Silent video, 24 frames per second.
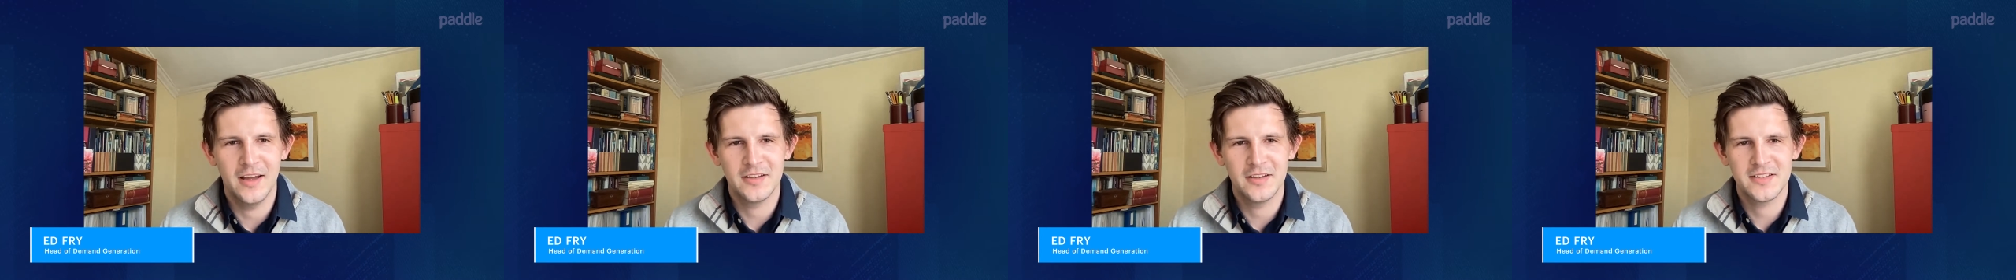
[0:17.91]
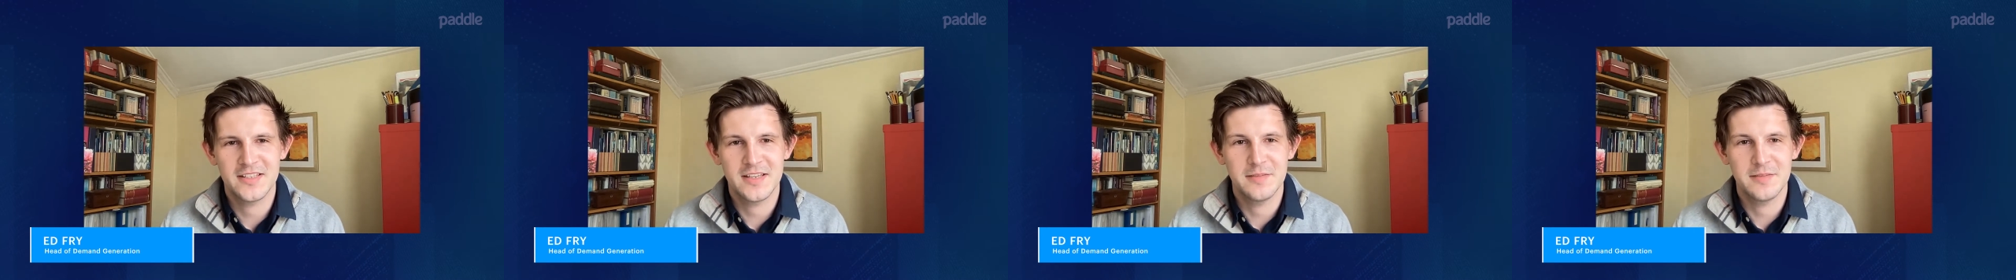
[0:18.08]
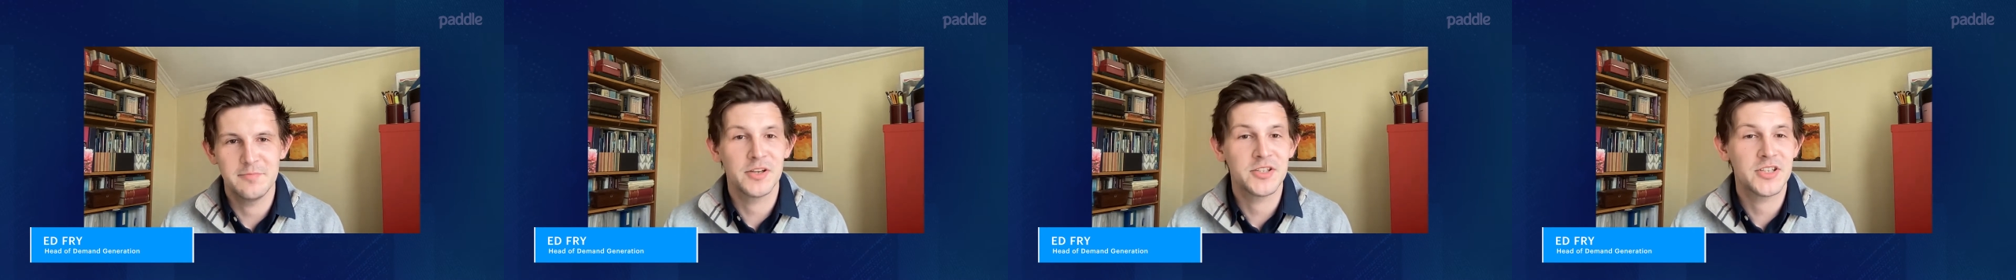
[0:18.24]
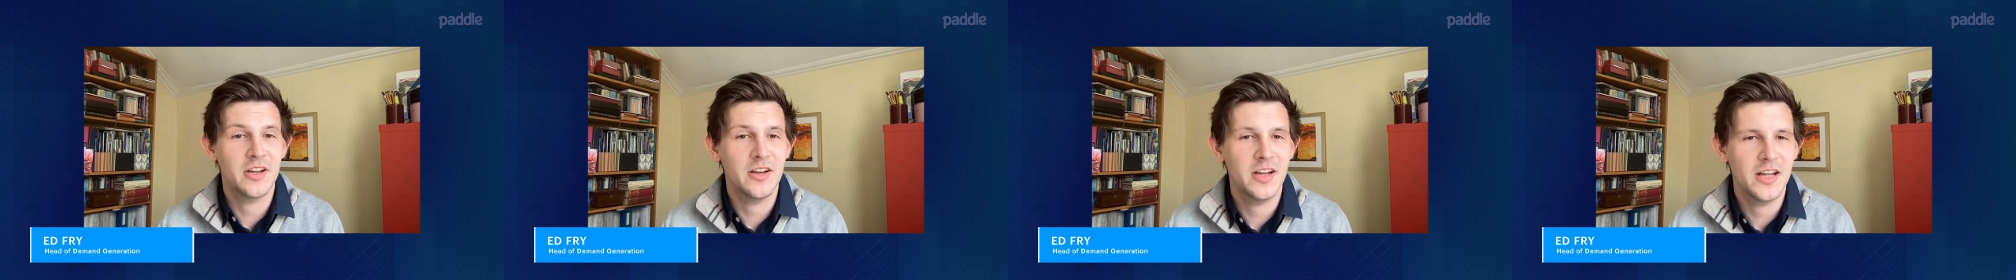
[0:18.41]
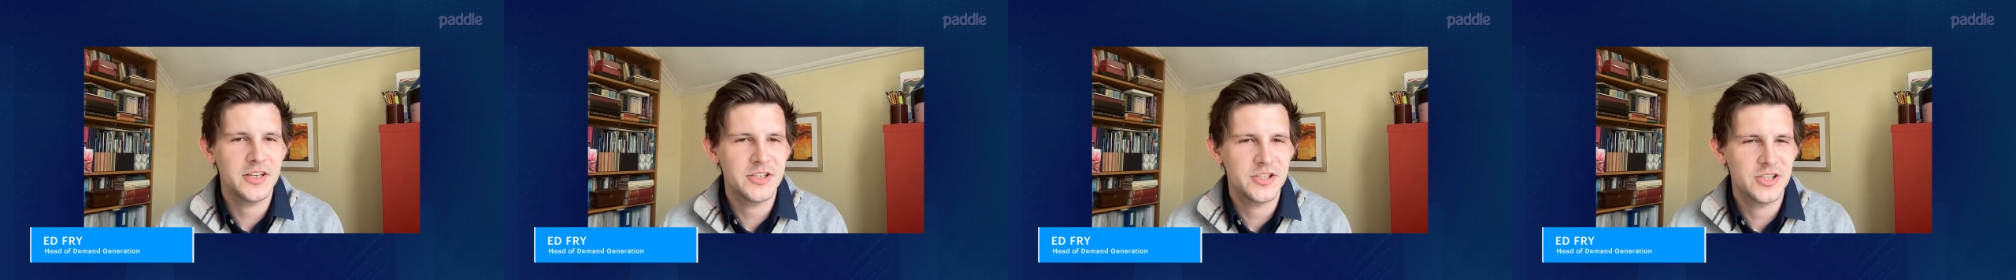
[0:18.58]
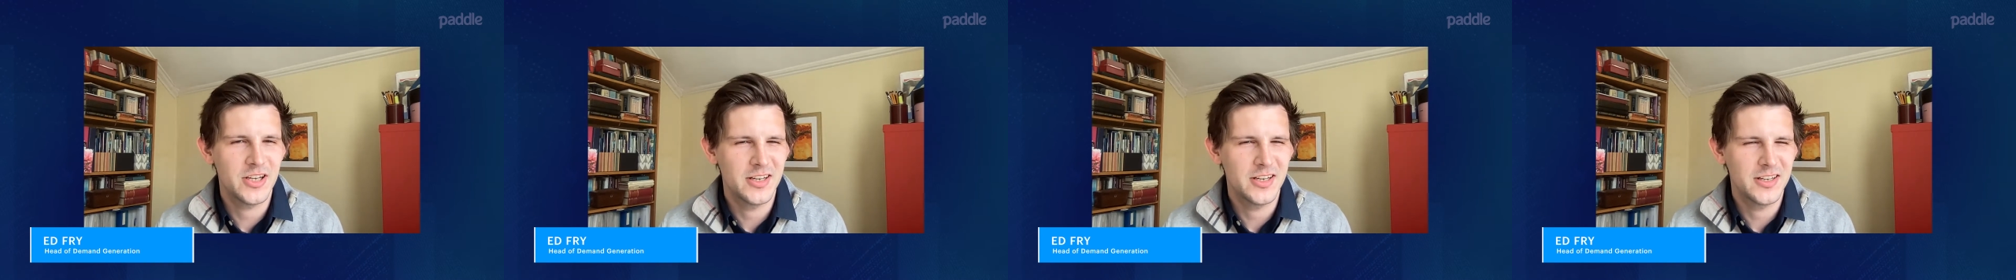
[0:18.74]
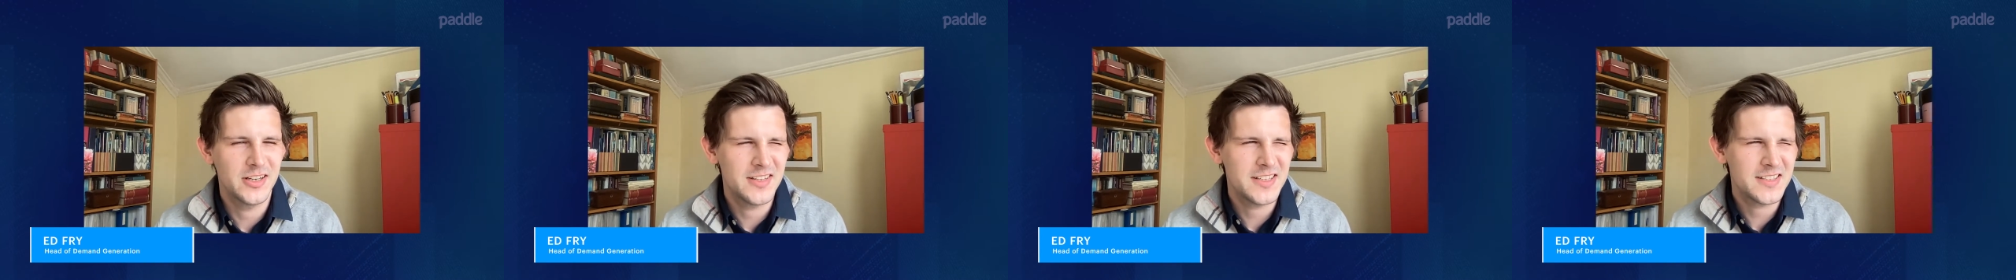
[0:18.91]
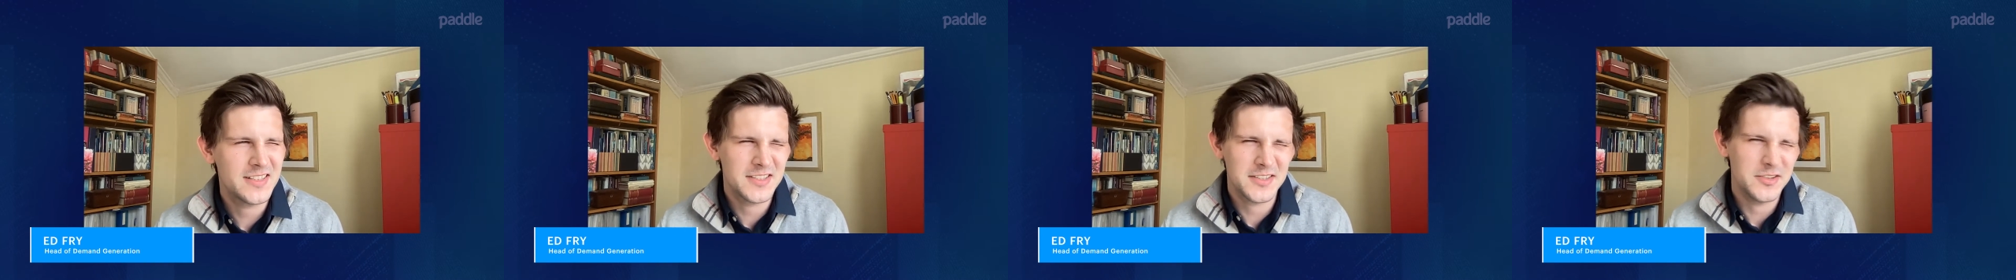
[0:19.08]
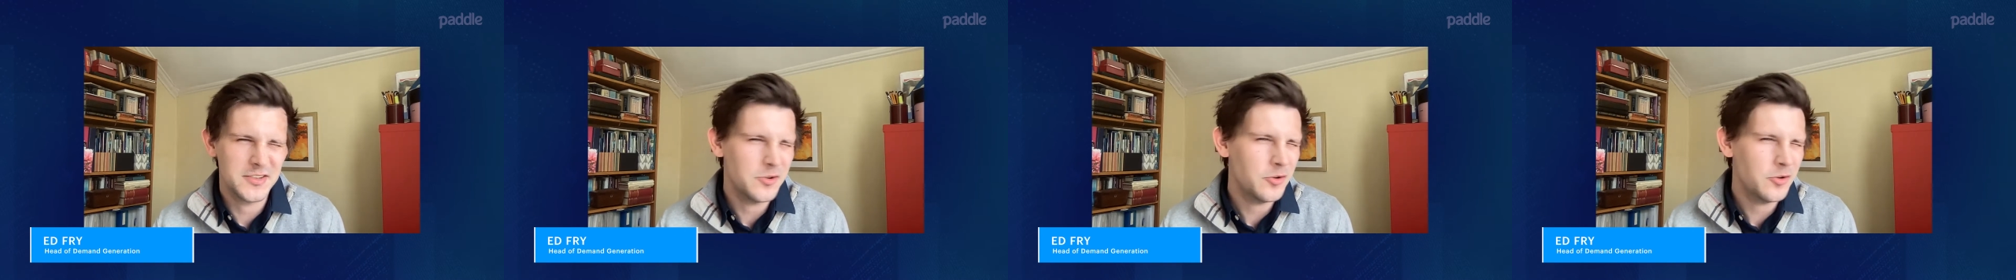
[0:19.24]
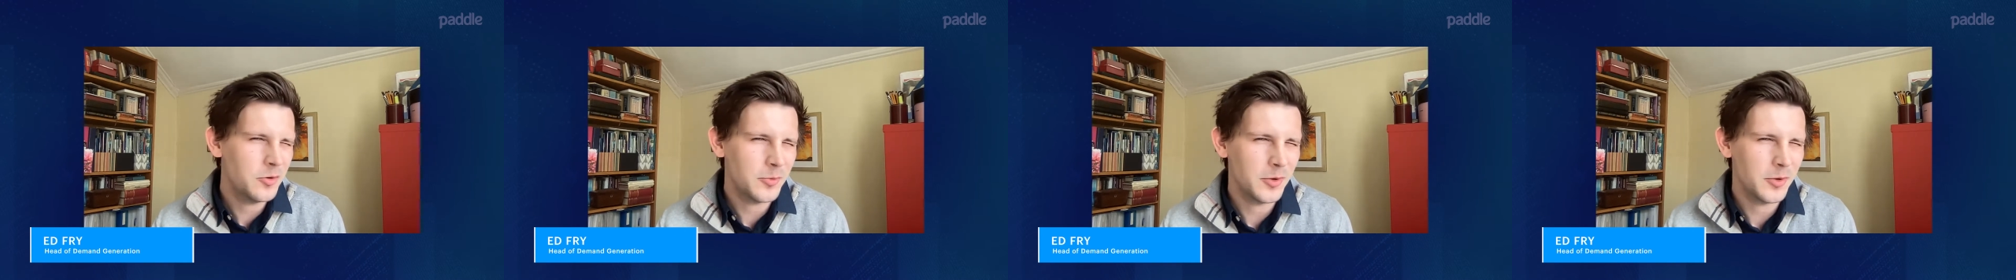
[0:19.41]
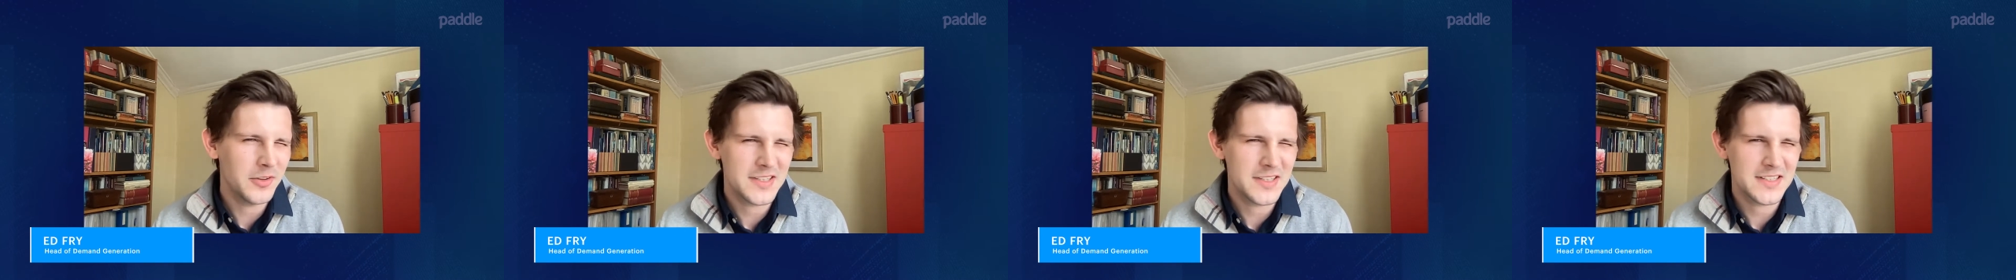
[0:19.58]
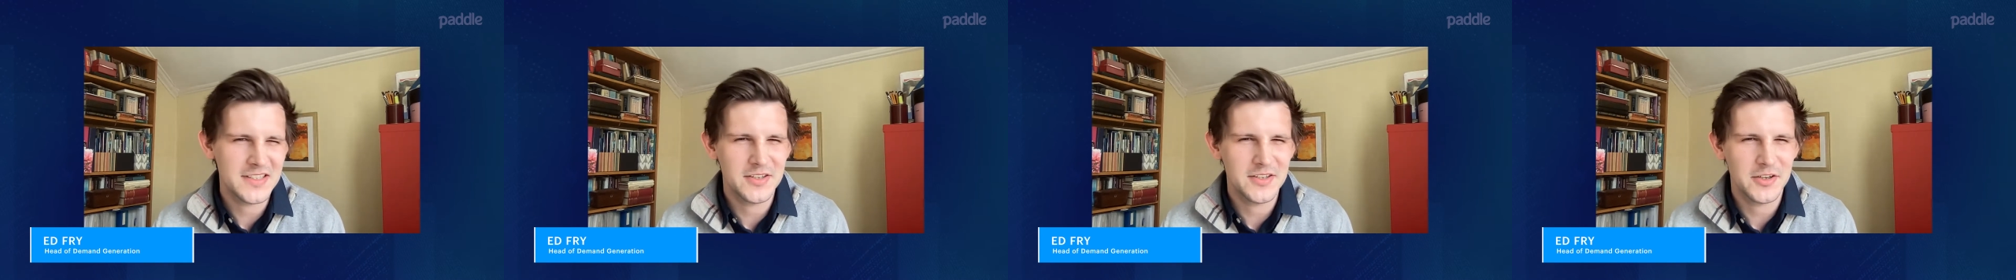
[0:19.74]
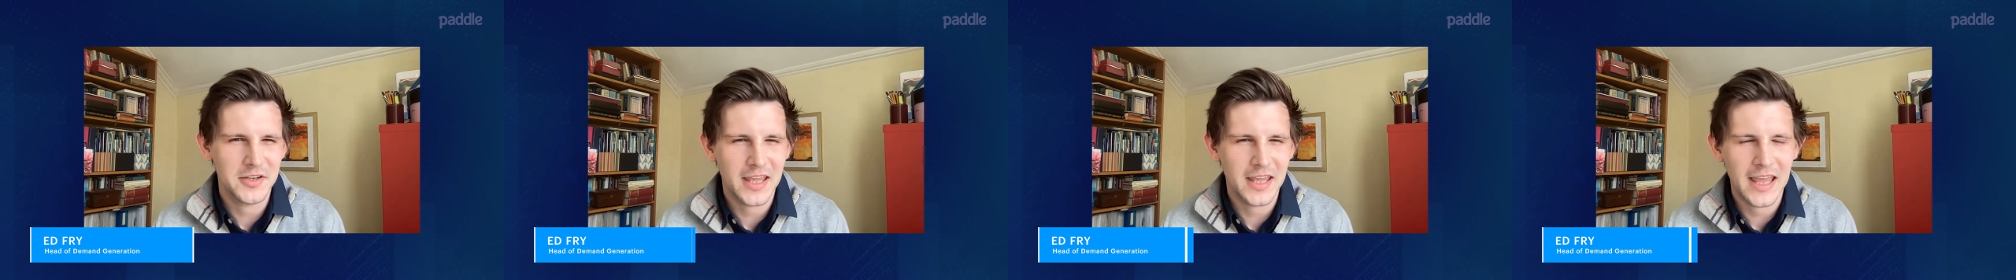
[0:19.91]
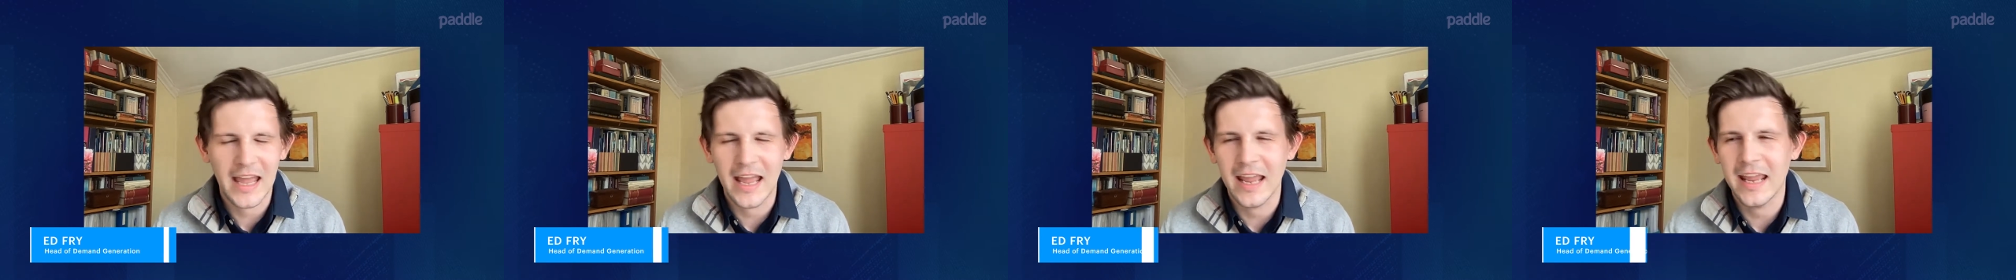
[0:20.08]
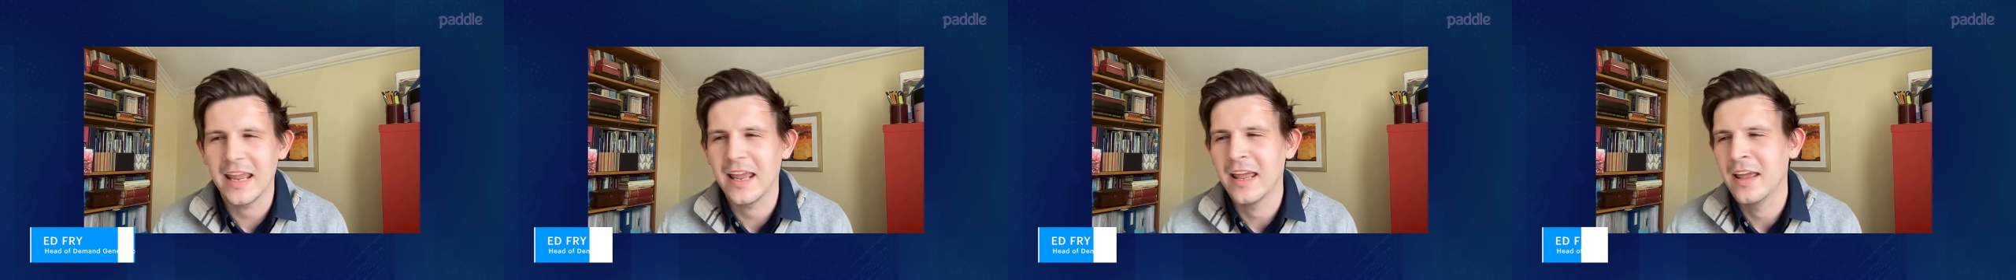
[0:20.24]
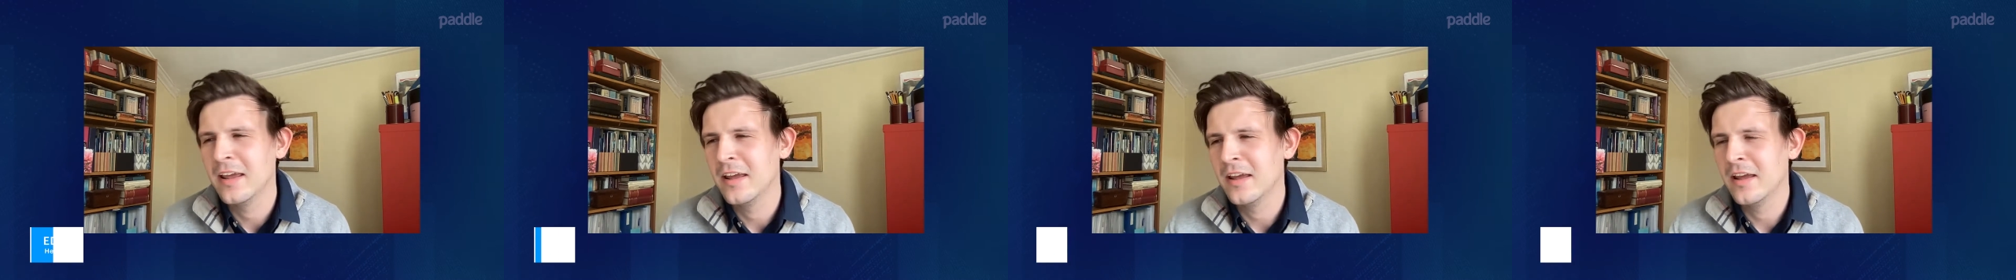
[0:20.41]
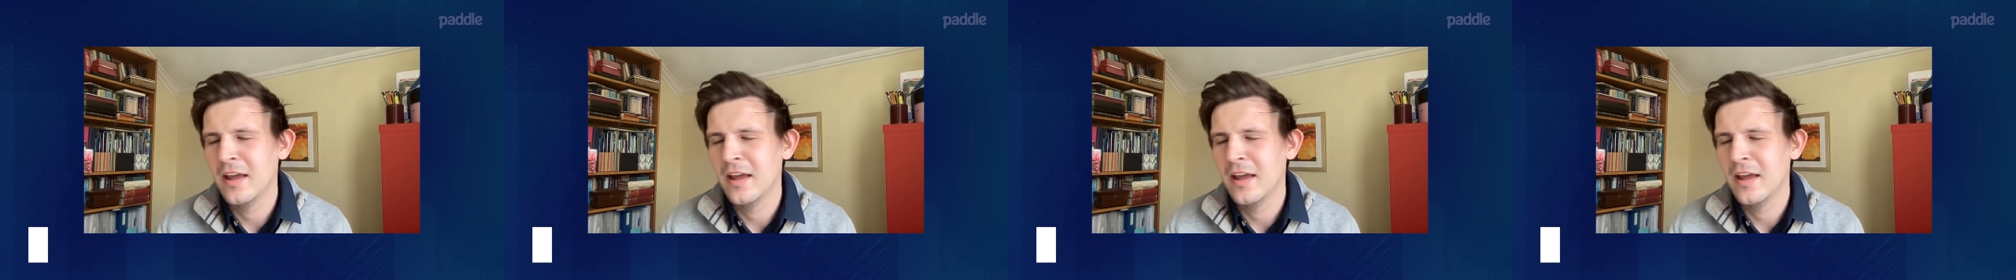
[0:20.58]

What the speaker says: see much higher churn, and this is normal. This is okay.